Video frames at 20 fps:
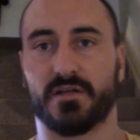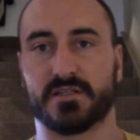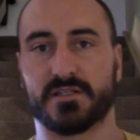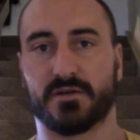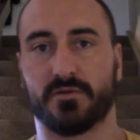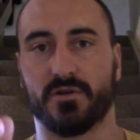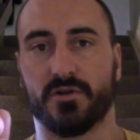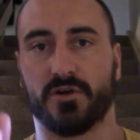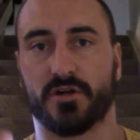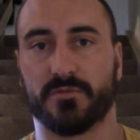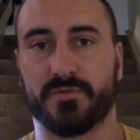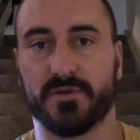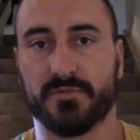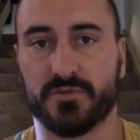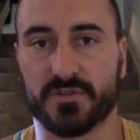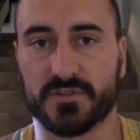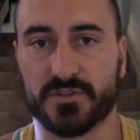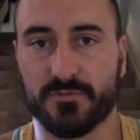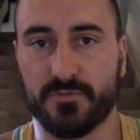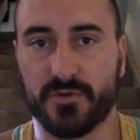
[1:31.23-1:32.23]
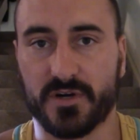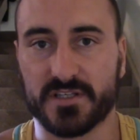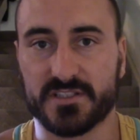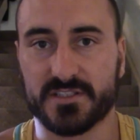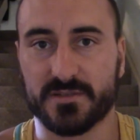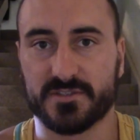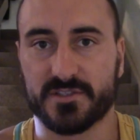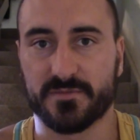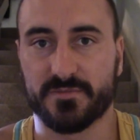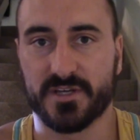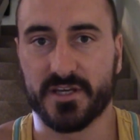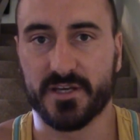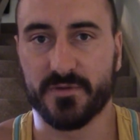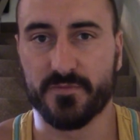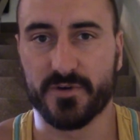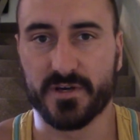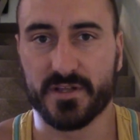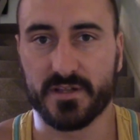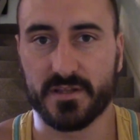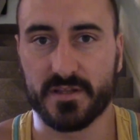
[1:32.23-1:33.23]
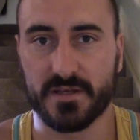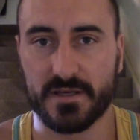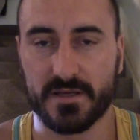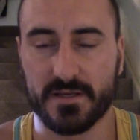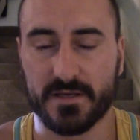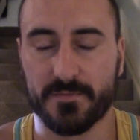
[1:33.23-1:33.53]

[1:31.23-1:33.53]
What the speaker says: That's how a lot of people do press-ups to begin with.